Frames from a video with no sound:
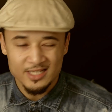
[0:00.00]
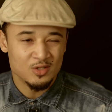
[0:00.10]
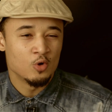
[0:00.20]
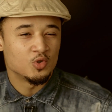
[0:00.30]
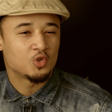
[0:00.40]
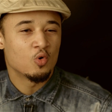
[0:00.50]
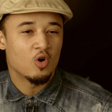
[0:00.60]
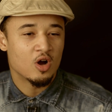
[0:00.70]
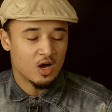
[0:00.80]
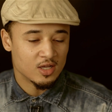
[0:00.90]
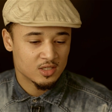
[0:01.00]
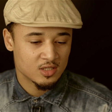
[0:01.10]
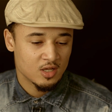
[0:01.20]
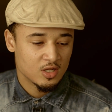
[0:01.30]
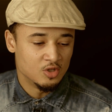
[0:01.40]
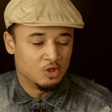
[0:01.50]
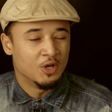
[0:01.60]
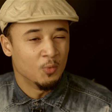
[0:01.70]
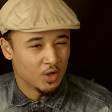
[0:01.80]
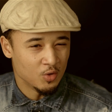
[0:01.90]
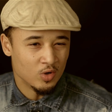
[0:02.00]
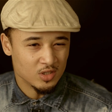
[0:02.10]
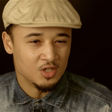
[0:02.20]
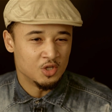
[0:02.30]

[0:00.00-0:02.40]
There's no shortcuts to doing what you want to